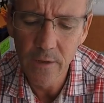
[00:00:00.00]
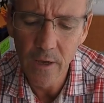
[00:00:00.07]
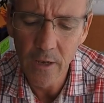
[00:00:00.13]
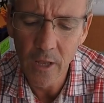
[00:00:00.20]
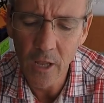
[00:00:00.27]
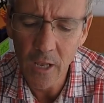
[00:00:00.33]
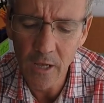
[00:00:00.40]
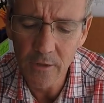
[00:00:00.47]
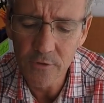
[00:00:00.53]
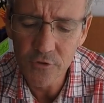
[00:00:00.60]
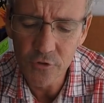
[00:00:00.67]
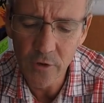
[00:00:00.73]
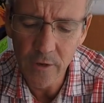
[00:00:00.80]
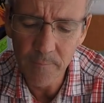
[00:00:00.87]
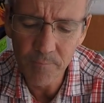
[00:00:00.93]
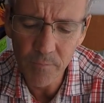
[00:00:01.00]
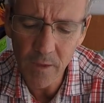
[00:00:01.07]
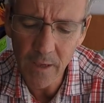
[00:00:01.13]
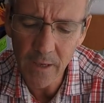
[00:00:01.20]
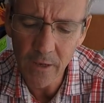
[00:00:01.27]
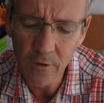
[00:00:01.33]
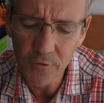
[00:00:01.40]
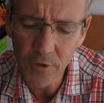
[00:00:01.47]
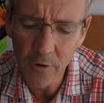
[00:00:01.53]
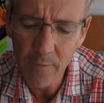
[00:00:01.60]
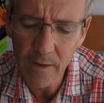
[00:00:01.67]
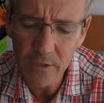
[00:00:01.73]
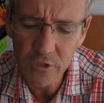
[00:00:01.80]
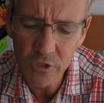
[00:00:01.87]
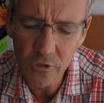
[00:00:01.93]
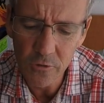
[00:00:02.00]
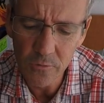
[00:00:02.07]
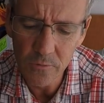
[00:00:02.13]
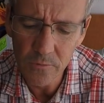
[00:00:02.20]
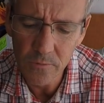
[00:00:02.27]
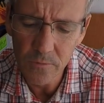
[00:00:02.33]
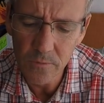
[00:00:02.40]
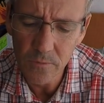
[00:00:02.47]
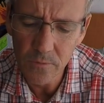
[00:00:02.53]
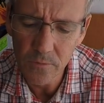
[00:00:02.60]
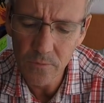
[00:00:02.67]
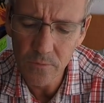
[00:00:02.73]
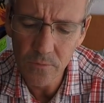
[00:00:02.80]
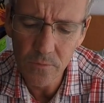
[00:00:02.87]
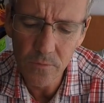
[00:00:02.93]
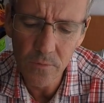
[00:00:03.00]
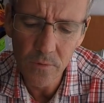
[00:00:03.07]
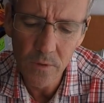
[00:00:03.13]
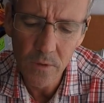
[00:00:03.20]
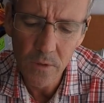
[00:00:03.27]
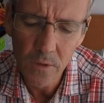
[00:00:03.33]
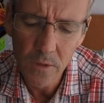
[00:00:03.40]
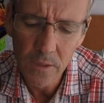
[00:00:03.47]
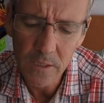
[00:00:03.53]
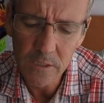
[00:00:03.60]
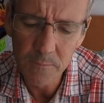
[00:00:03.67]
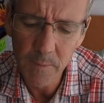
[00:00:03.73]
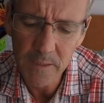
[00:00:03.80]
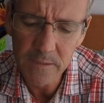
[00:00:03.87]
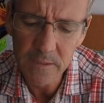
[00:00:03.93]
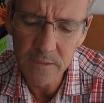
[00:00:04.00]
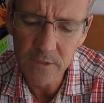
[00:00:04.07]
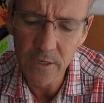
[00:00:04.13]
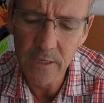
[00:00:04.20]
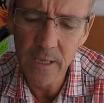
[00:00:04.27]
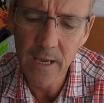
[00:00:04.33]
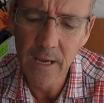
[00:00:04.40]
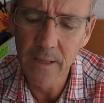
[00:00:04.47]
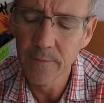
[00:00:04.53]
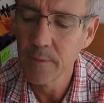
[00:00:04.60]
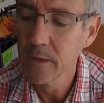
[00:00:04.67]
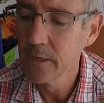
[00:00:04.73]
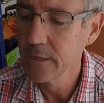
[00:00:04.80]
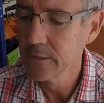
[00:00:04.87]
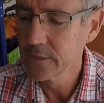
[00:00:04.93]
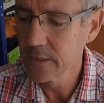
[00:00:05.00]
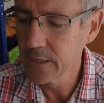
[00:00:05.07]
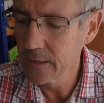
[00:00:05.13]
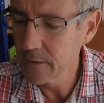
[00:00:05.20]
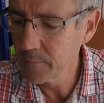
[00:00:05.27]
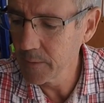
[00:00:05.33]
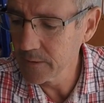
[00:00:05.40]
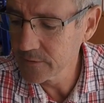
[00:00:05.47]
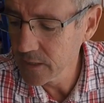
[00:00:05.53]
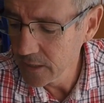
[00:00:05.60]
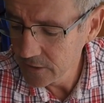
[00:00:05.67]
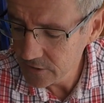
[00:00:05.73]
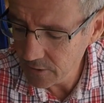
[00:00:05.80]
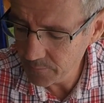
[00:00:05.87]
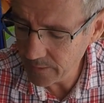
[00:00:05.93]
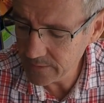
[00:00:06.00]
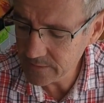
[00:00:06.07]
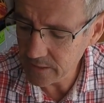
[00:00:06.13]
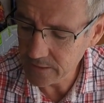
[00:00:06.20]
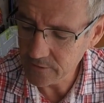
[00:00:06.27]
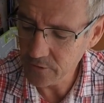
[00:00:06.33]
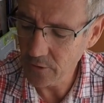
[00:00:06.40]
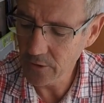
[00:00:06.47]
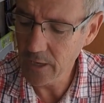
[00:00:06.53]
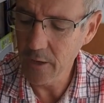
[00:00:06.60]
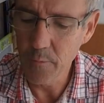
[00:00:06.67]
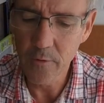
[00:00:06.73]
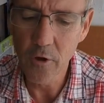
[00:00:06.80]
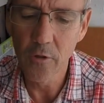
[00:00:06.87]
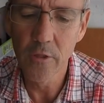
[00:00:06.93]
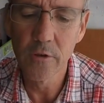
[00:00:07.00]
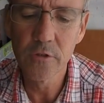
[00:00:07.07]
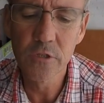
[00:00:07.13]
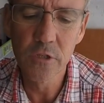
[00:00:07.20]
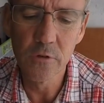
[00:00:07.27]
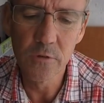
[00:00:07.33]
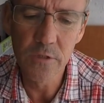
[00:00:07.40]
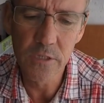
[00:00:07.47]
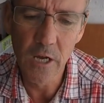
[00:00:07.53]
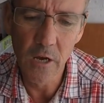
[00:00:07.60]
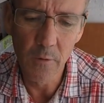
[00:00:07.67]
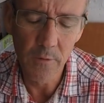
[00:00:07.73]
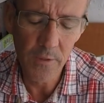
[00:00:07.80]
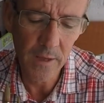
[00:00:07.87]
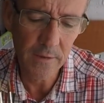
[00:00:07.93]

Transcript: I'll answer it, and I'll direct you as best as I can to get the best. So basically, okay, we've got those 2 to start with.